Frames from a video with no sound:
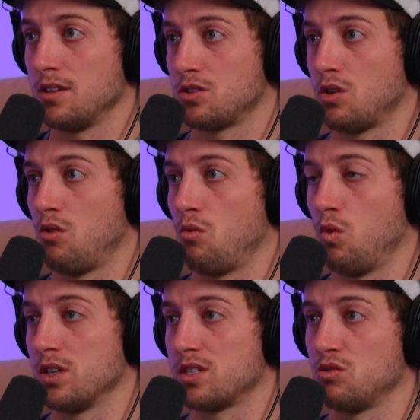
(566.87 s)
And so
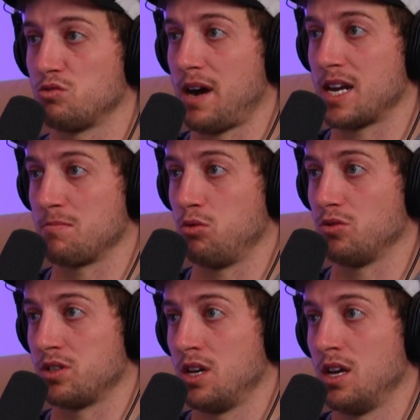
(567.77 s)
once those mining
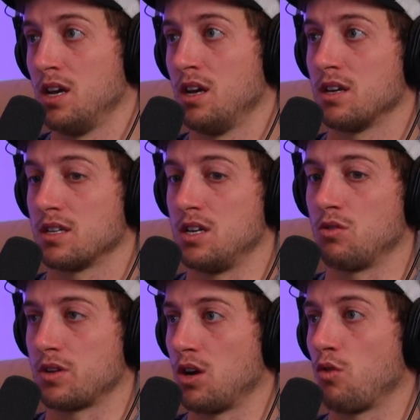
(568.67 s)
pools,
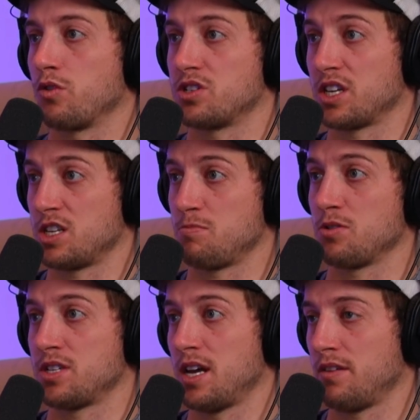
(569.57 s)
get over
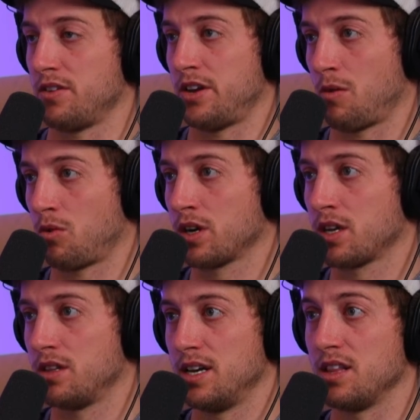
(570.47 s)
60% of the
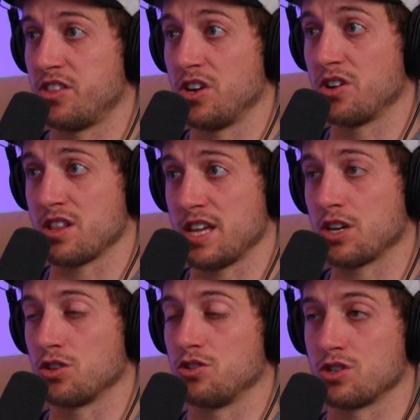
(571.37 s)
network, then in theory,
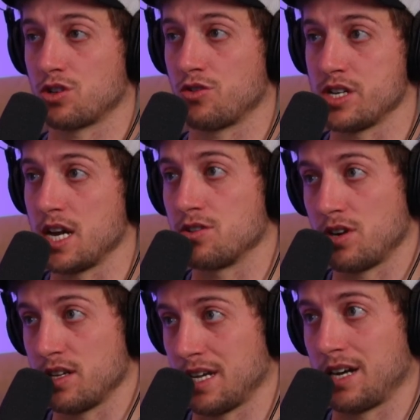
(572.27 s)
they could just create
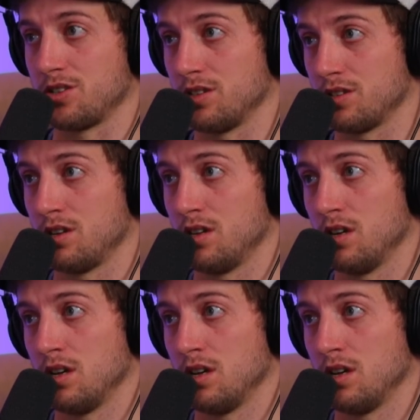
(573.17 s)
transactions.